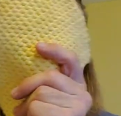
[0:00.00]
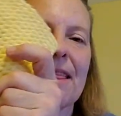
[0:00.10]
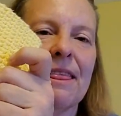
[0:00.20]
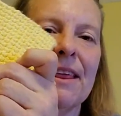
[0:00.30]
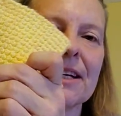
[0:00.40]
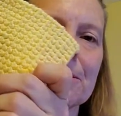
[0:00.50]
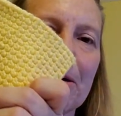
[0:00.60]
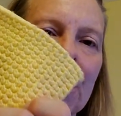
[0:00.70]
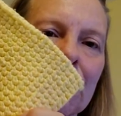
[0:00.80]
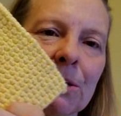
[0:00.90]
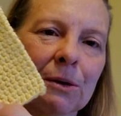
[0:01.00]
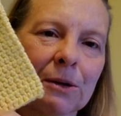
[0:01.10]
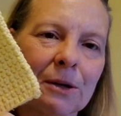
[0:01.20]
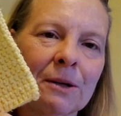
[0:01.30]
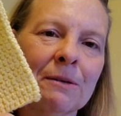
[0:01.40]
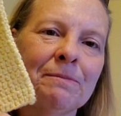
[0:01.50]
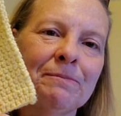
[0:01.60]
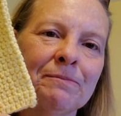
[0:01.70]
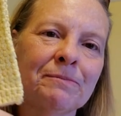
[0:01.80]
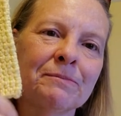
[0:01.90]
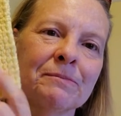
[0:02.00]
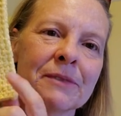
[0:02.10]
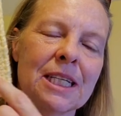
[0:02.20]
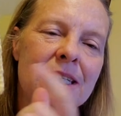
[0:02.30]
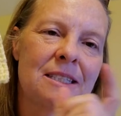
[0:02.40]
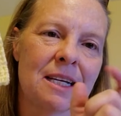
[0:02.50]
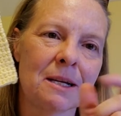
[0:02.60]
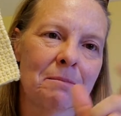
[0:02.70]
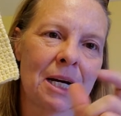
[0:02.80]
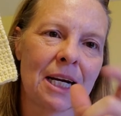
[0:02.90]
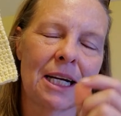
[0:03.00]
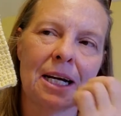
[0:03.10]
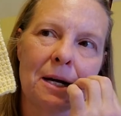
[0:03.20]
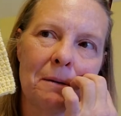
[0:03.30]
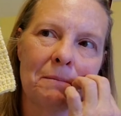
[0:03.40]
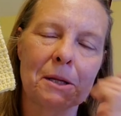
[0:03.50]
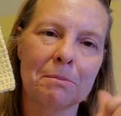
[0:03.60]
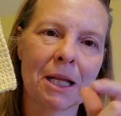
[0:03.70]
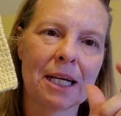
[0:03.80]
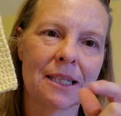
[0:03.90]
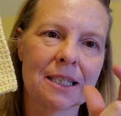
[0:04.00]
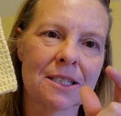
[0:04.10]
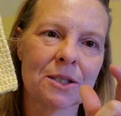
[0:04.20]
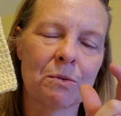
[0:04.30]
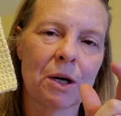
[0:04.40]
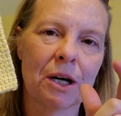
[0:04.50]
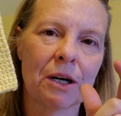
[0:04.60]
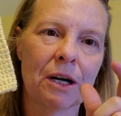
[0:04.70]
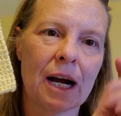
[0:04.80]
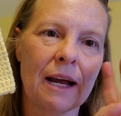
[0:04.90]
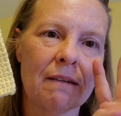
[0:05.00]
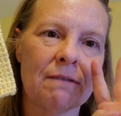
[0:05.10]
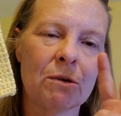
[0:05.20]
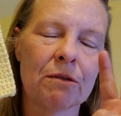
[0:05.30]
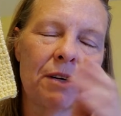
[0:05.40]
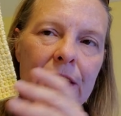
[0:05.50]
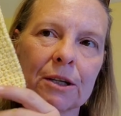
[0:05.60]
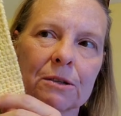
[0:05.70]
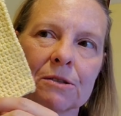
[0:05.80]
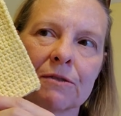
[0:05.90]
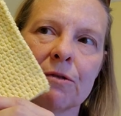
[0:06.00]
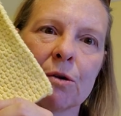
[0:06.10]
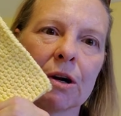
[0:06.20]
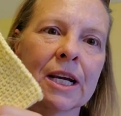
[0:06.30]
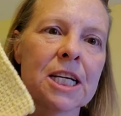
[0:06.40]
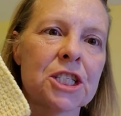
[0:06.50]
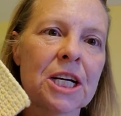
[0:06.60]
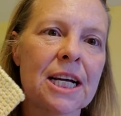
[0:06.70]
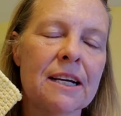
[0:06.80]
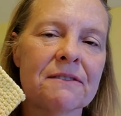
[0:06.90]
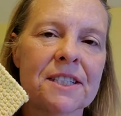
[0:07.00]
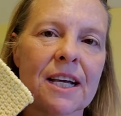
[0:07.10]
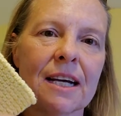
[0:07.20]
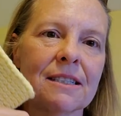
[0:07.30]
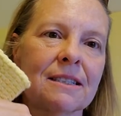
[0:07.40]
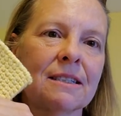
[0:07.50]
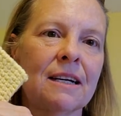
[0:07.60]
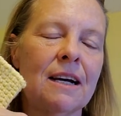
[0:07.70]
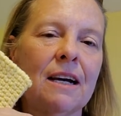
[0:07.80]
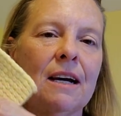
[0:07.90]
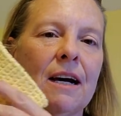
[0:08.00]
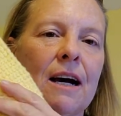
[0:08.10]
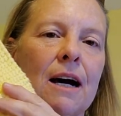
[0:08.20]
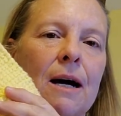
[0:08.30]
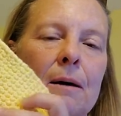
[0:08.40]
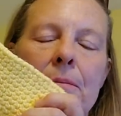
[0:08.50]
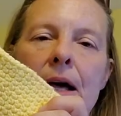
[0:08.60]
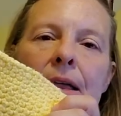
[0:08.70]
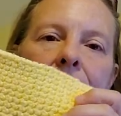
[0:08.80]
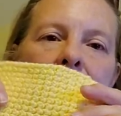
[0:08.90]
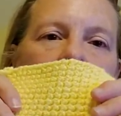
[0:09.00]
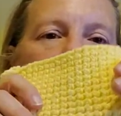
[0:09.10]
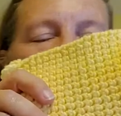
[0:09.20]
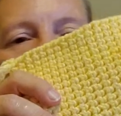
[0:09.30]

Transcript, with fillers: this potholder is in my um, the playlist where I have four videos for kitchen gift sets. Um, this